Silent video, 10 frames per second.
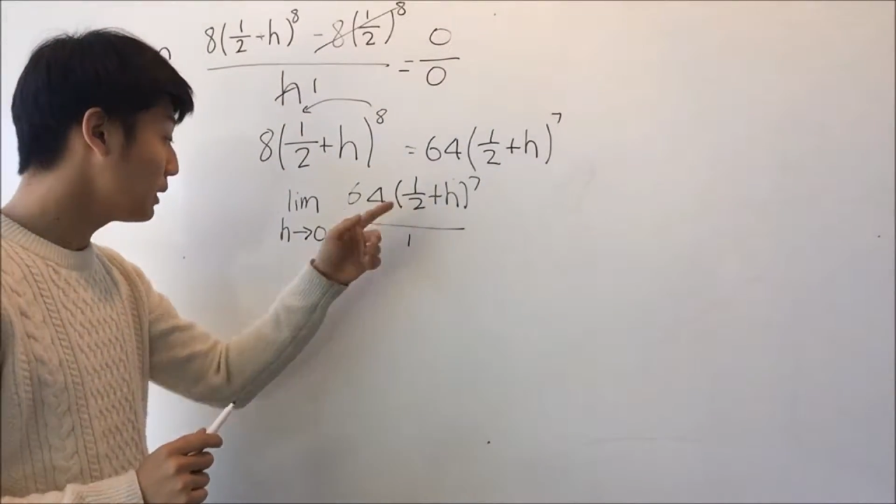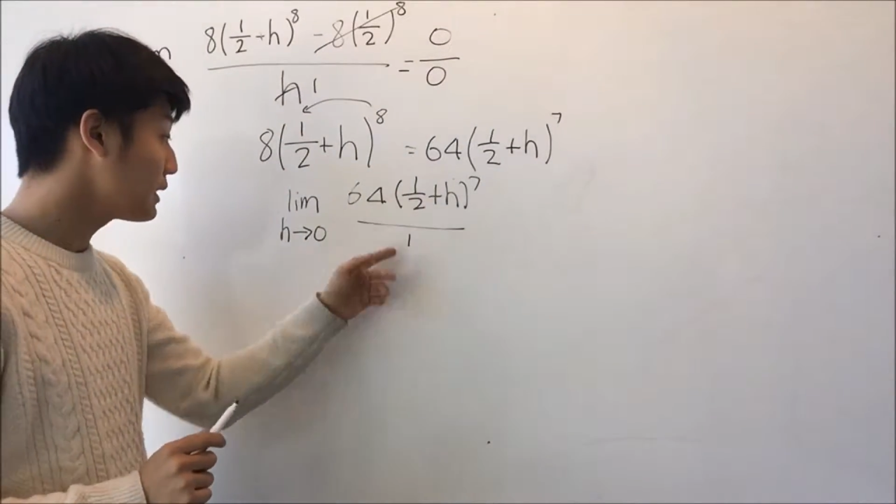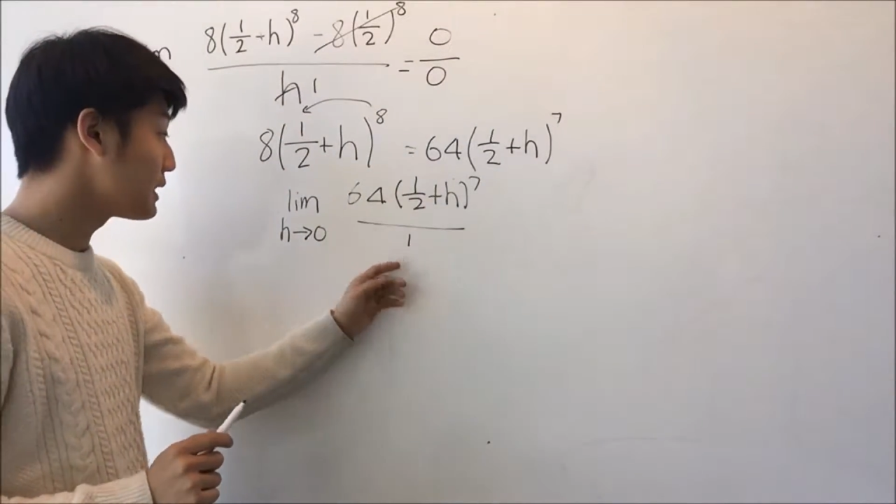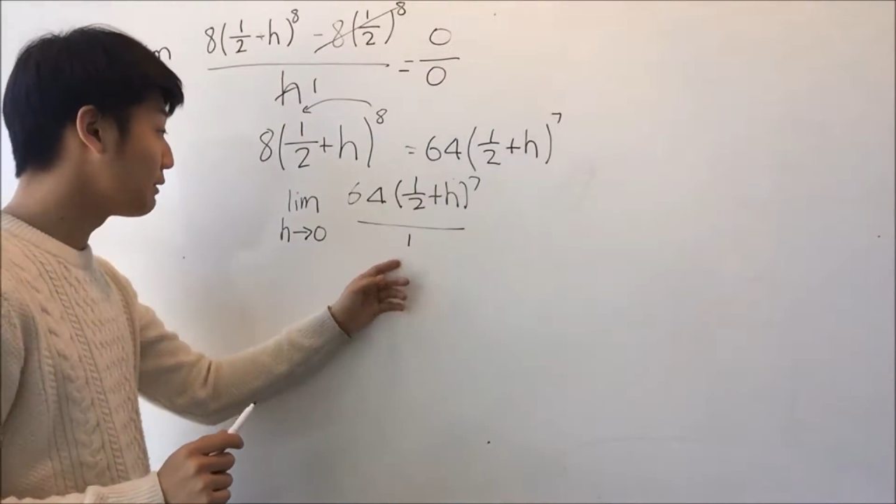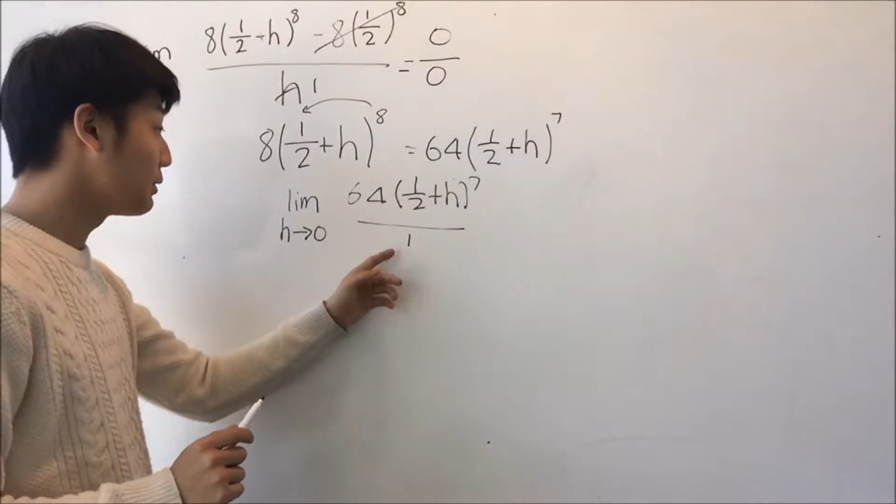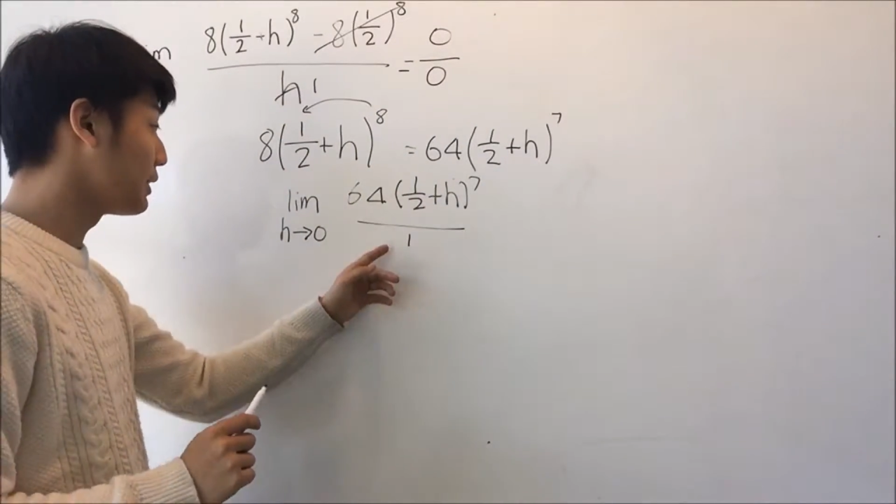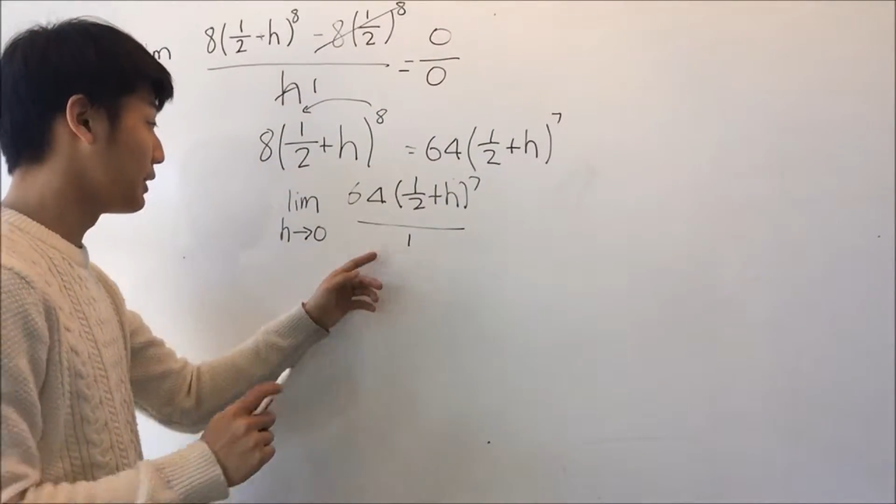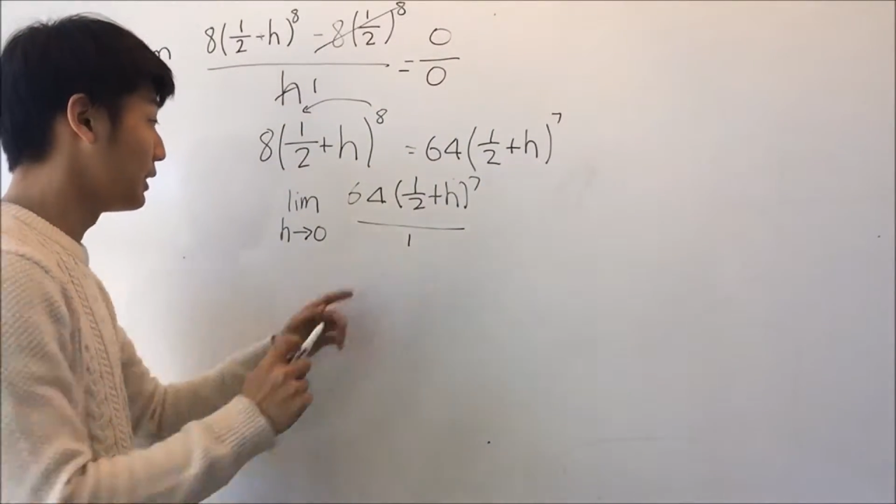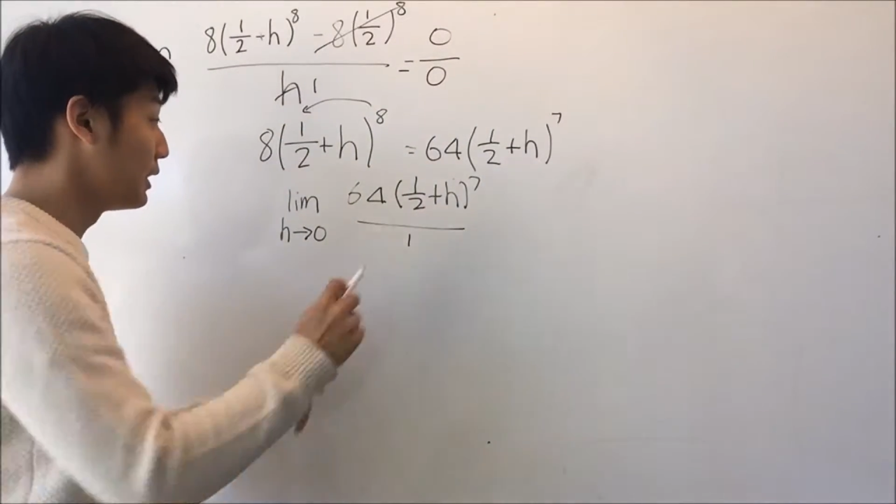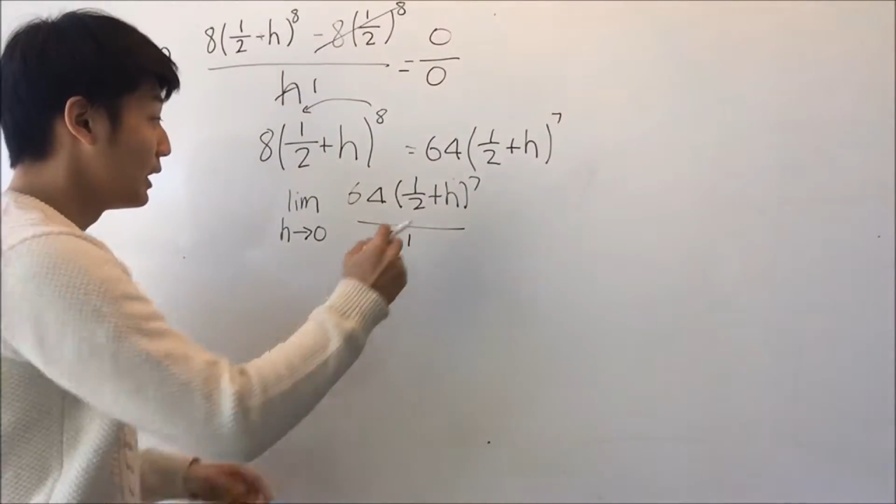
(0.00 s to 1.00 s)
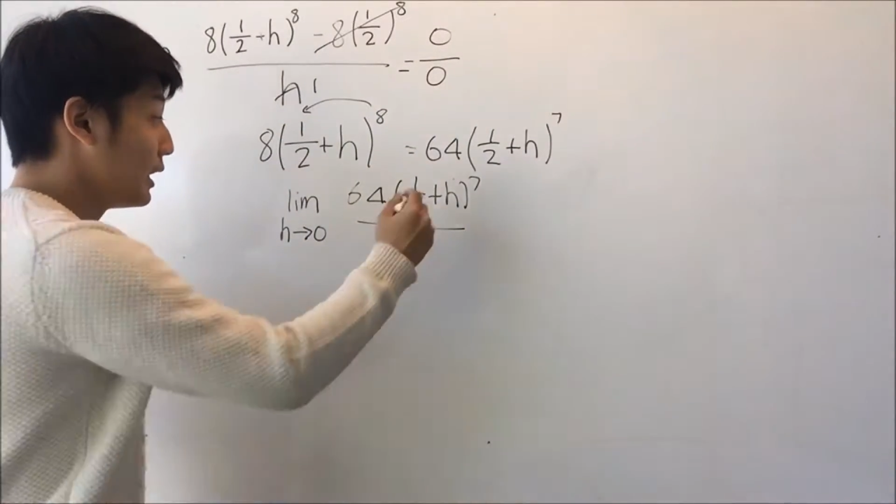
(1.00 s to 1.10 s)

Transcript: plug 0 here,